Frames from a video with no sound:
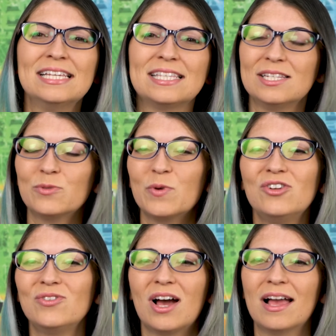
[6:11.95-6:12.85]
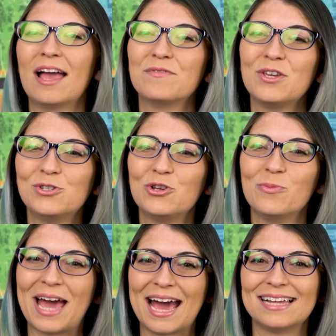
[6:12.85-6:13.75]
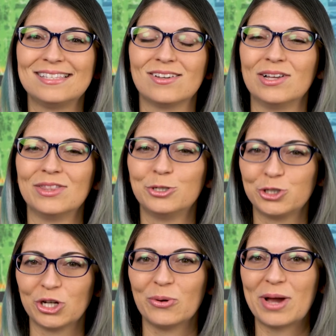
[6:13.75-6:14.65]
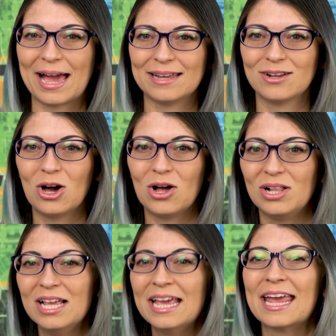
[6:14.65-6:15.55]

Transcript: since we do not have YouTube ads on this show at all.